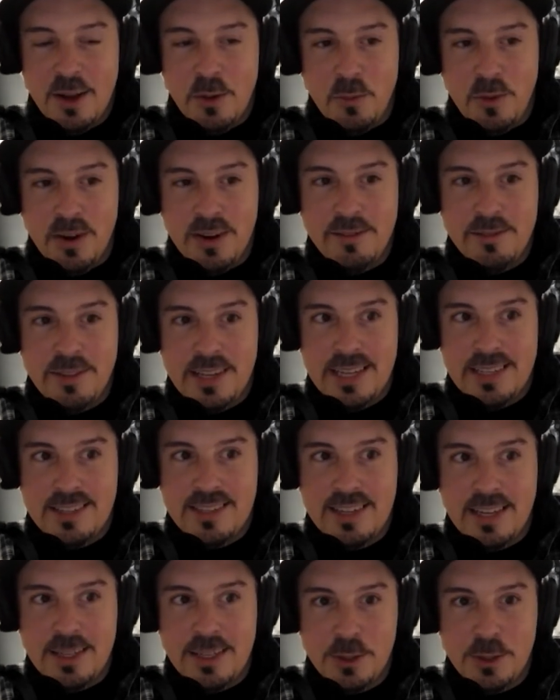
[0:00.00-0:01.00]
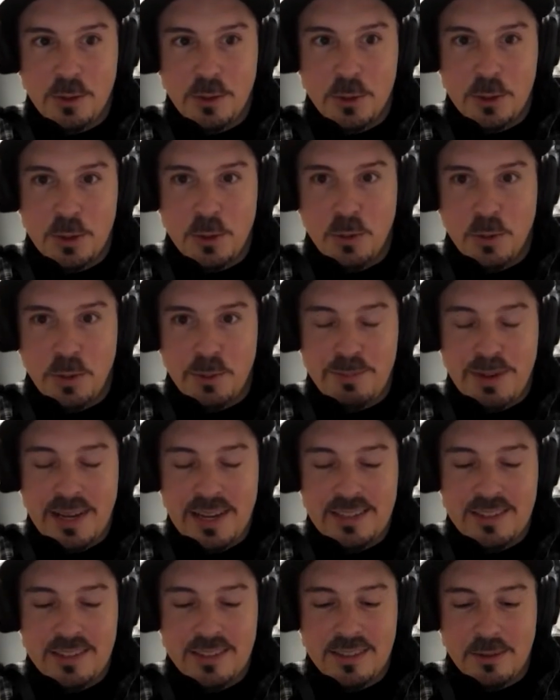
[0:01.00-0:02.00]
one of the essential core
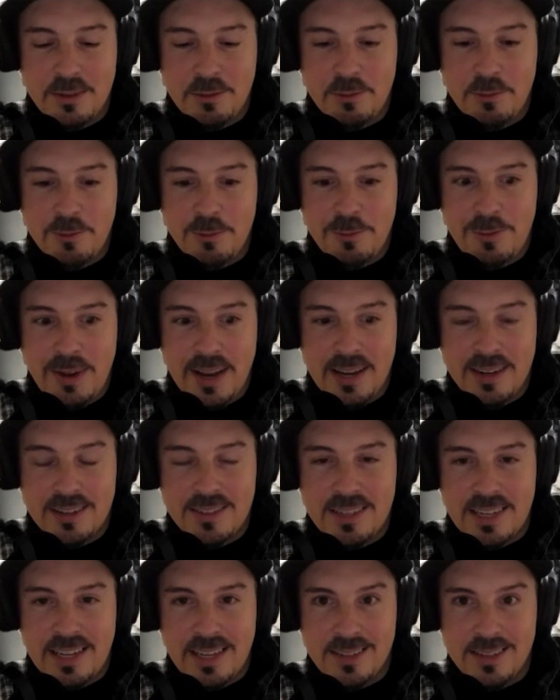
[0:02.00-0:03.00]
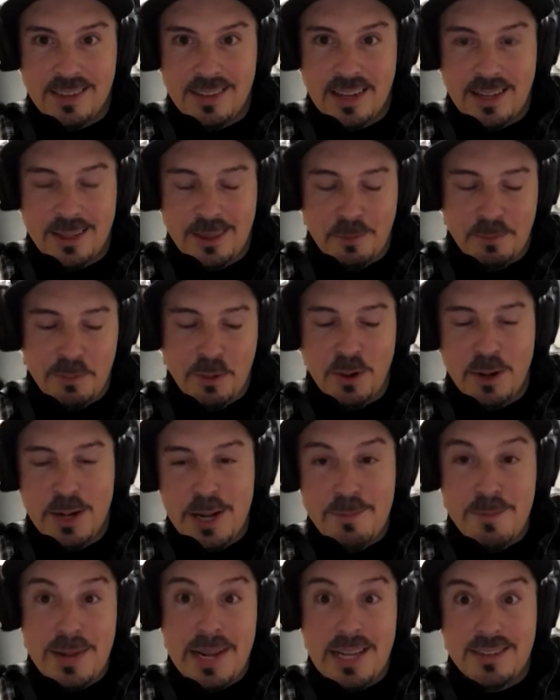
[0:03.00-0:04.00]
pieces of fantasy is like the party
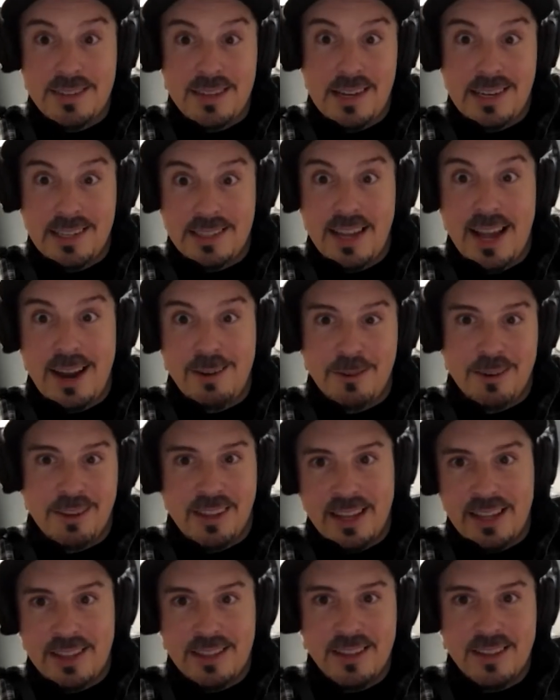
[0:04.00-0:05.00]
meets at a tavern. Like